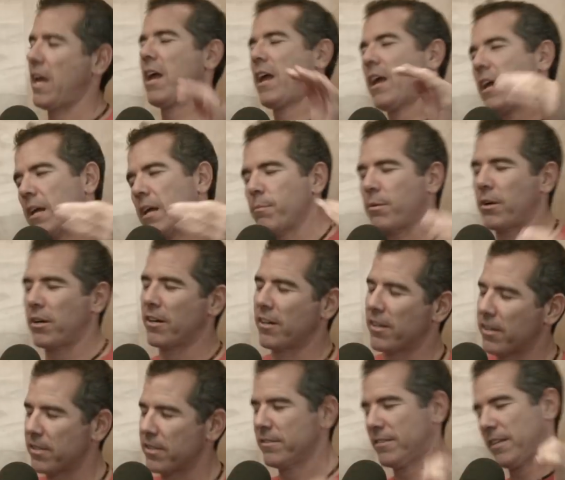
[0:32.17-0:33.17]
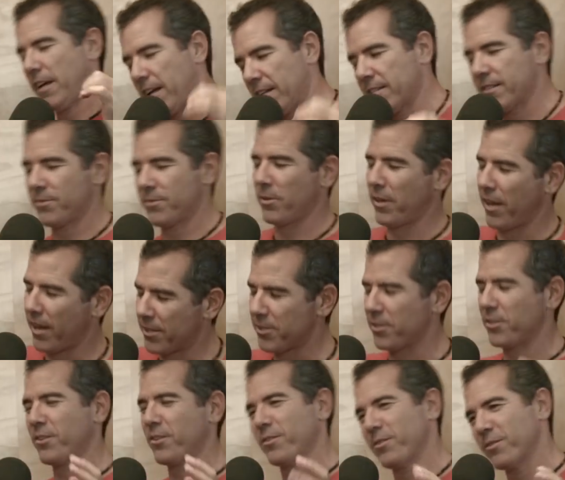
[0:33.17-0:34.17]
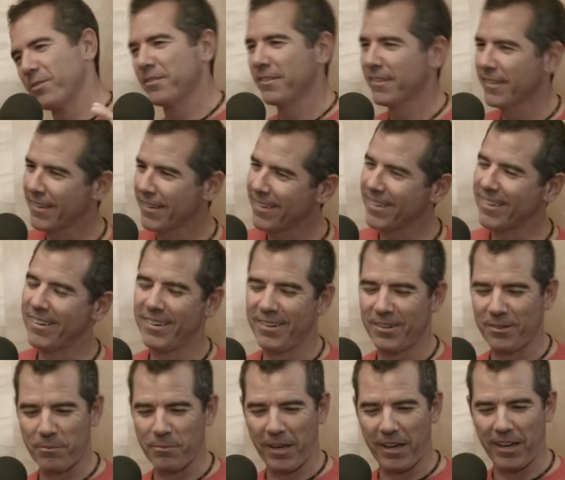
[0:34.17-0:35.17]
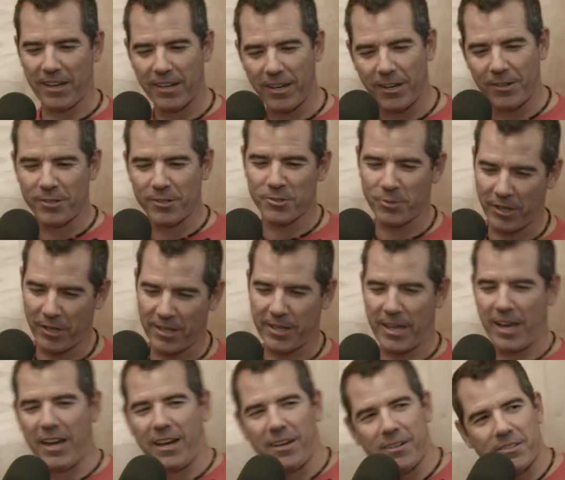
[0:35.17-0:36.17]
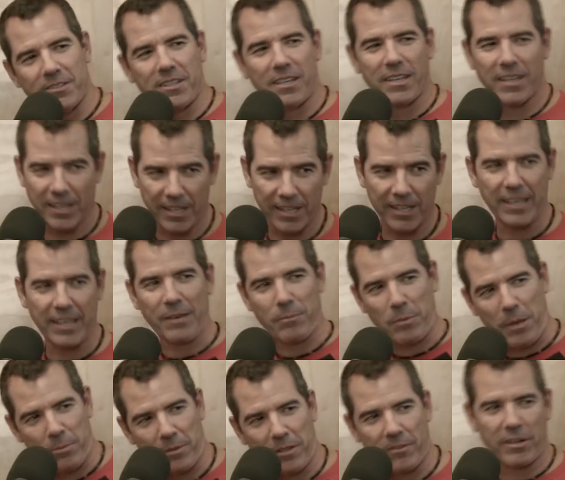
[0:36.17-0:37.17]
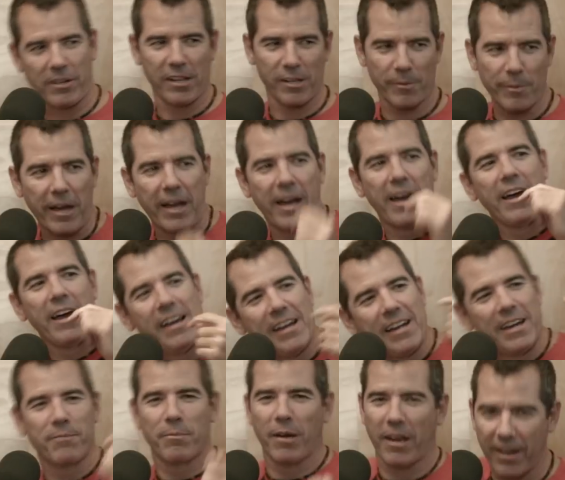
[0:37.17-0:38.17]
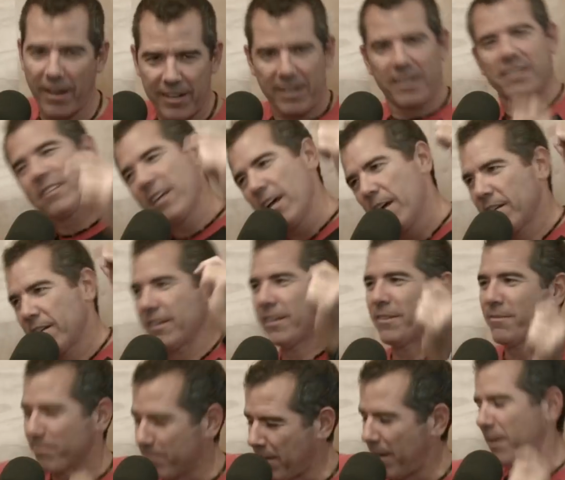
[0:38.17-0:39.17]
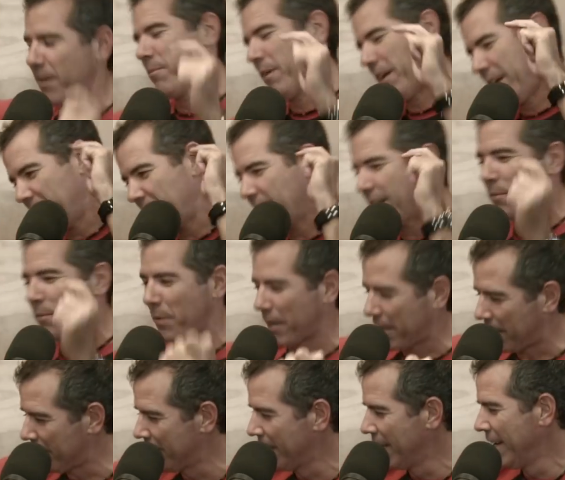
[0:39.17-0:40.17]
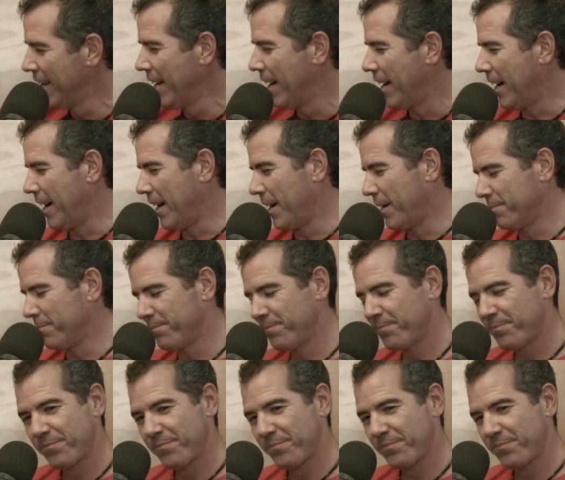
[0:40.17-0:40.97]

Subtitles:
labor. It. That's what I do. Oh, man. 120,000 people of color behind bars. Bow, bow, bow.